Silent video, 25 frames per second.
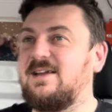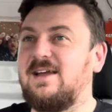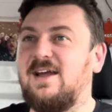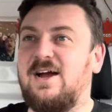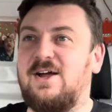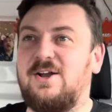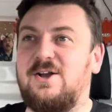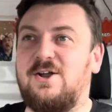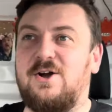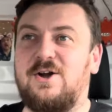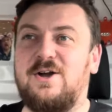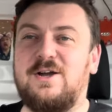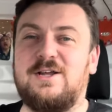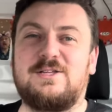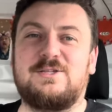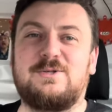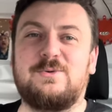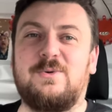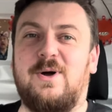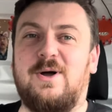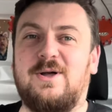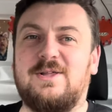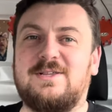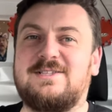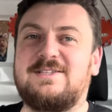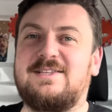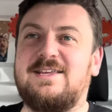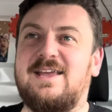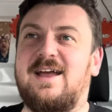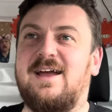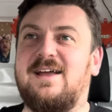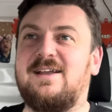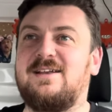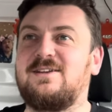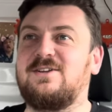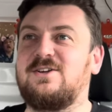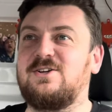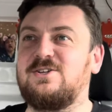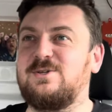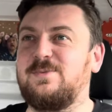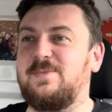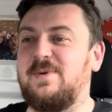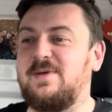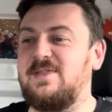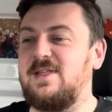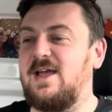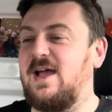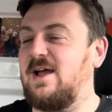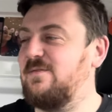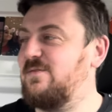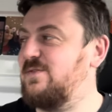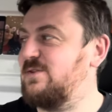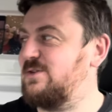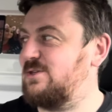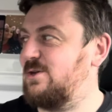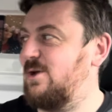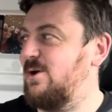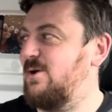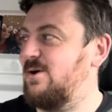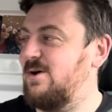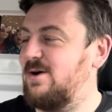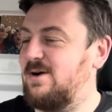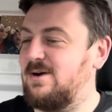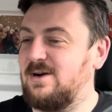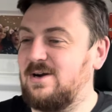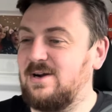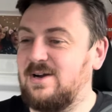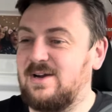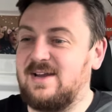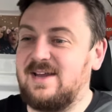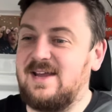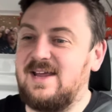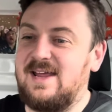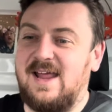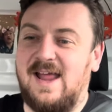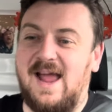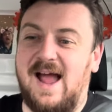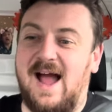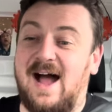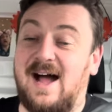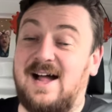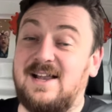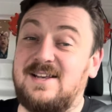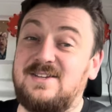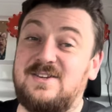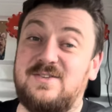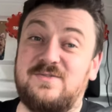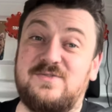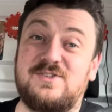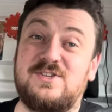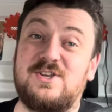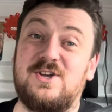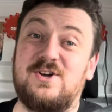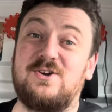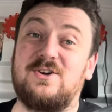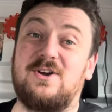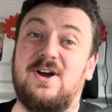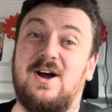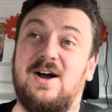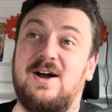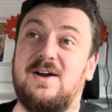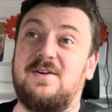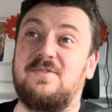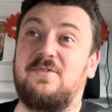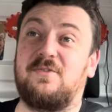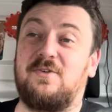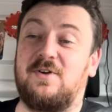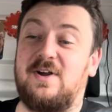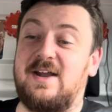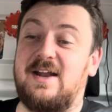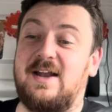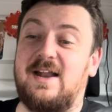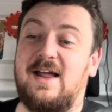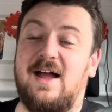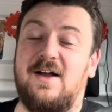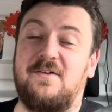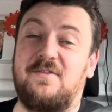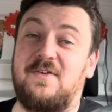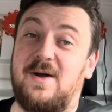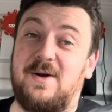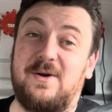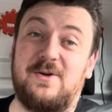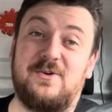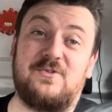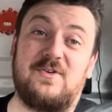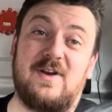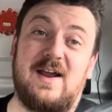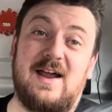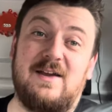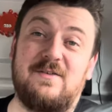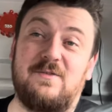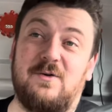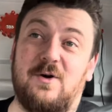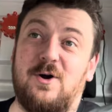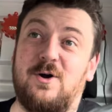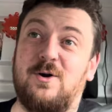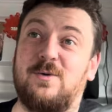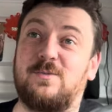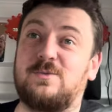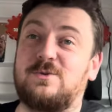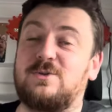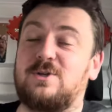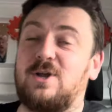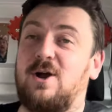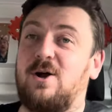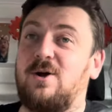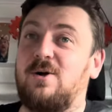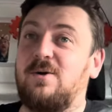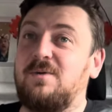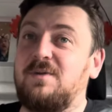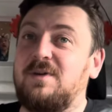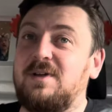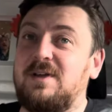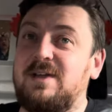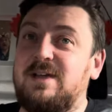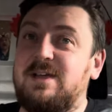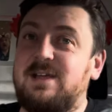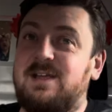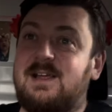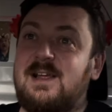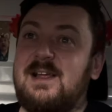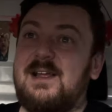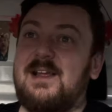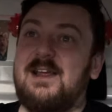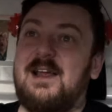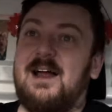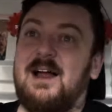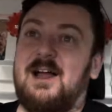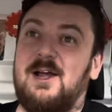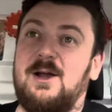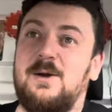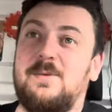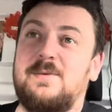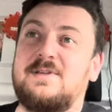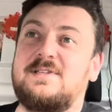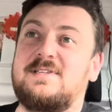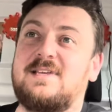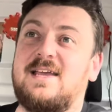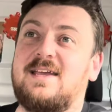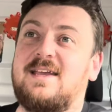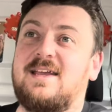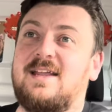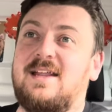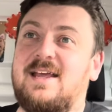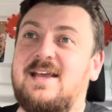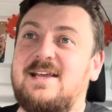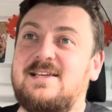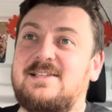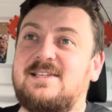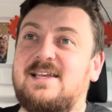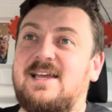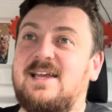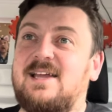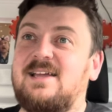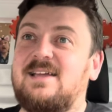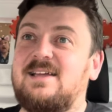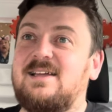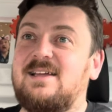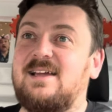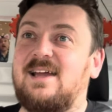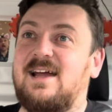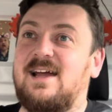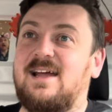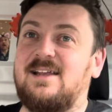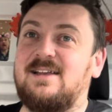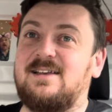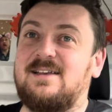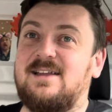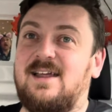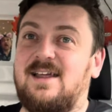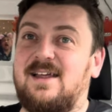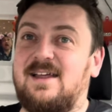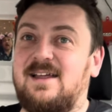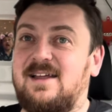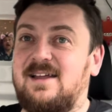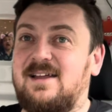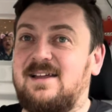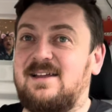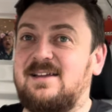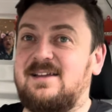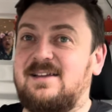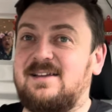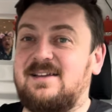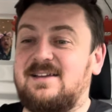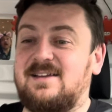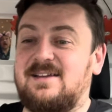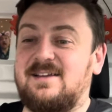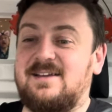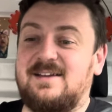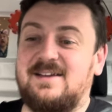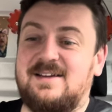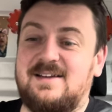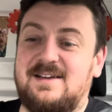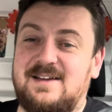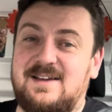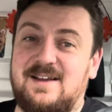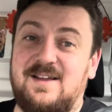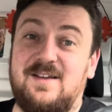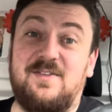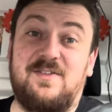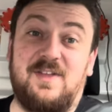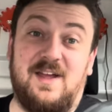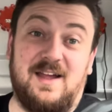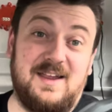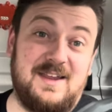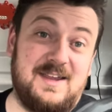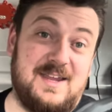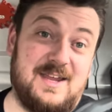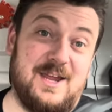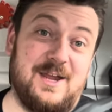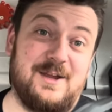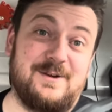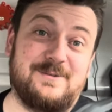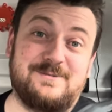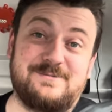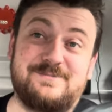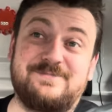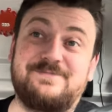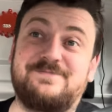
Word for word: annoyed towards the end because you've been there for so long. And you've still got a 3.5 hour drive home, so I hope you take it easy, and thank you.